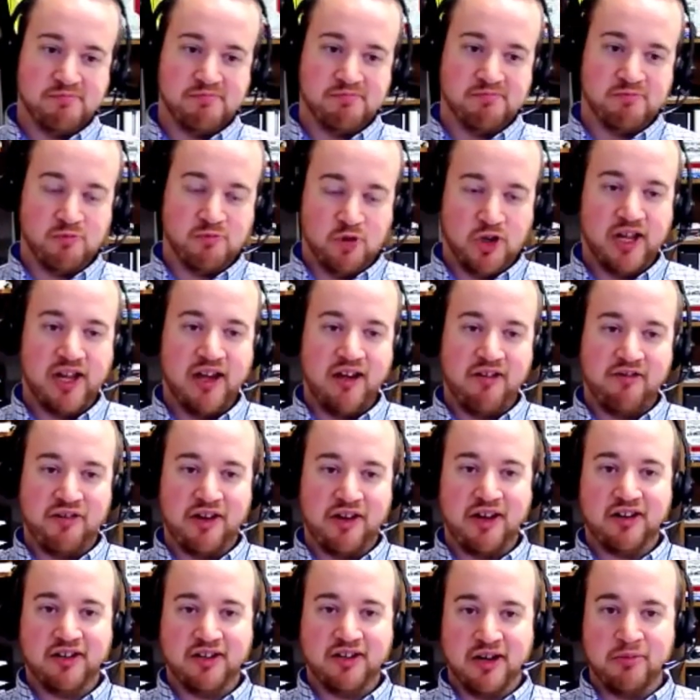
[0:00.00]
We have
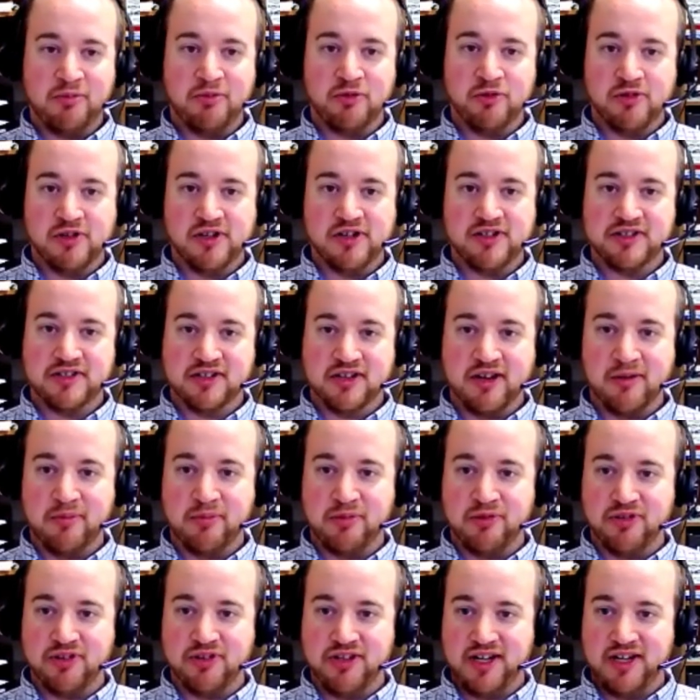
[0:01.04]
had a couple where it's a
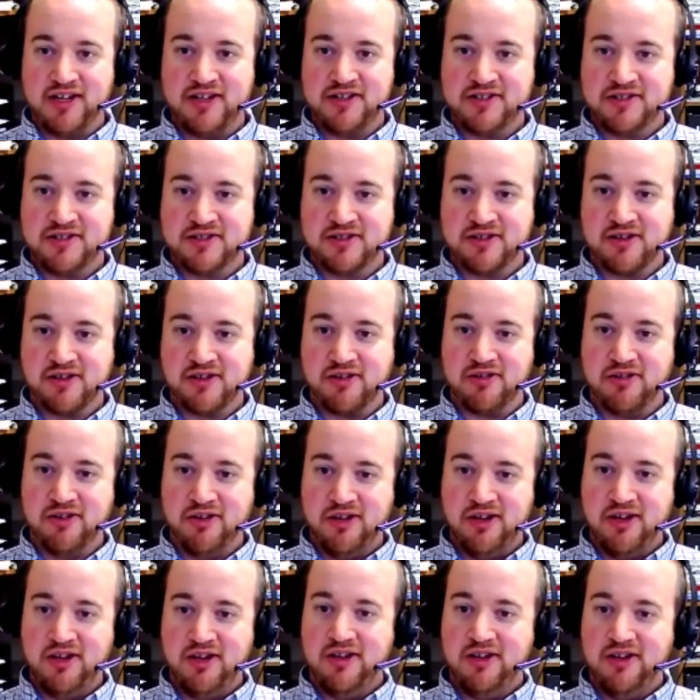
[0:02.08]
couple of days. So
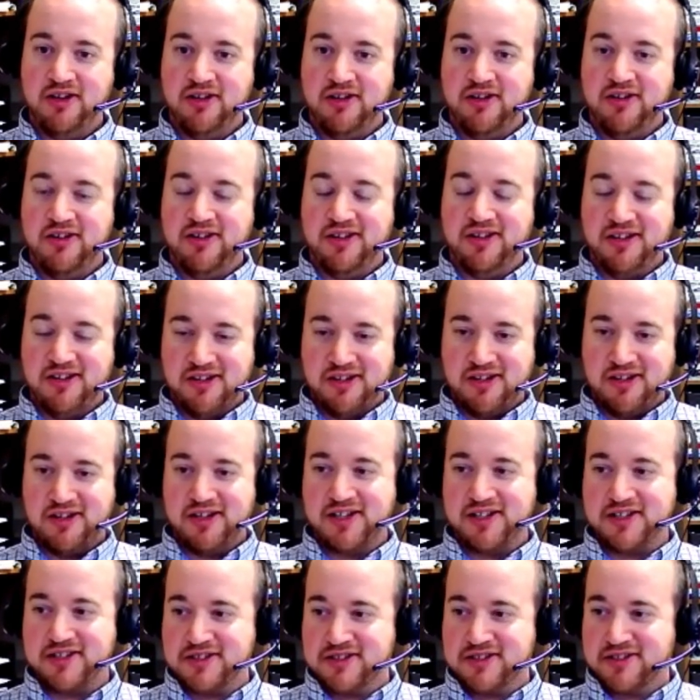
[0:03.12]

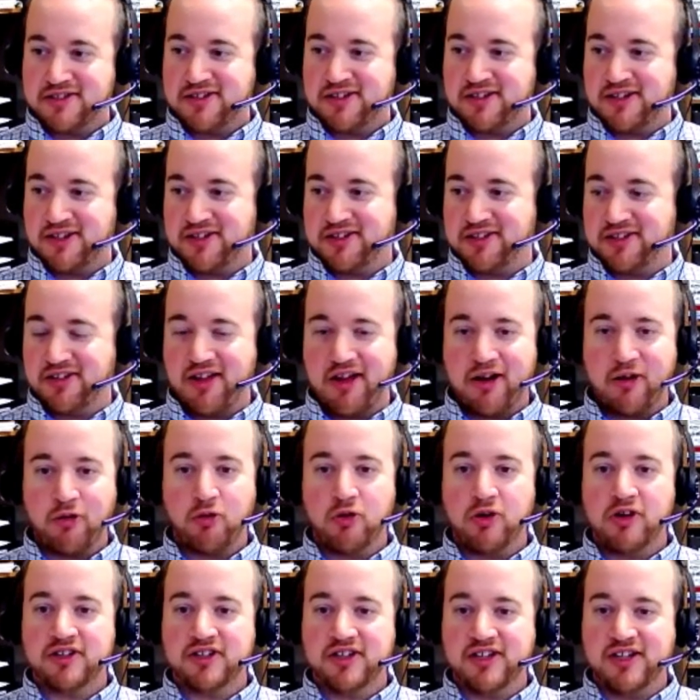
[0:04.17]
it's a lot of
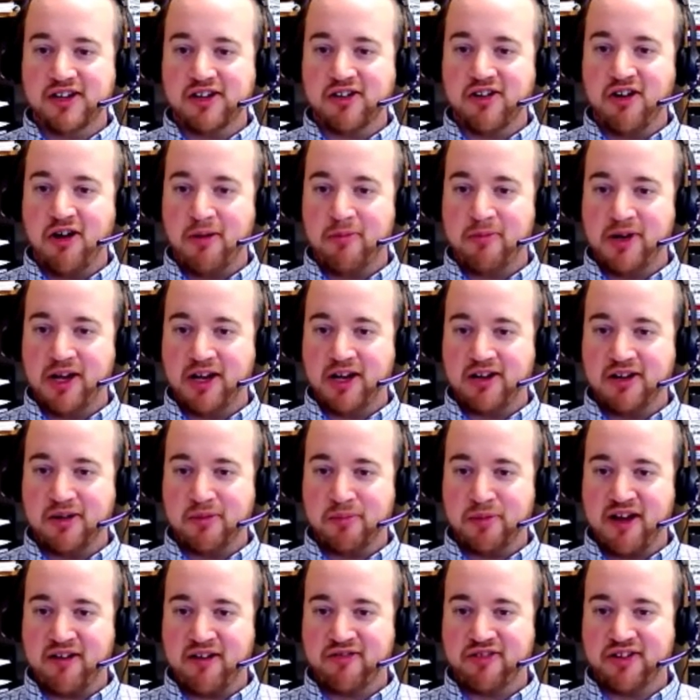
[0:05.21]
work to get caught back
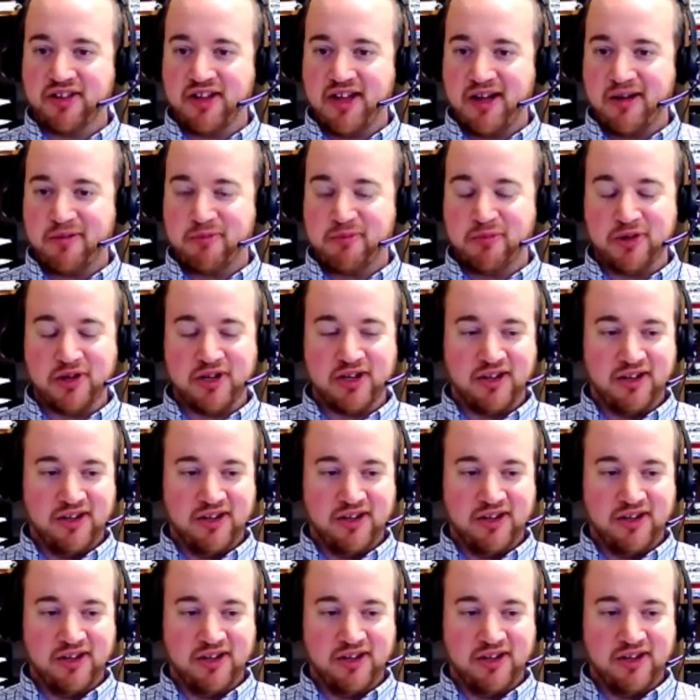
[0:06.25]
up after that. But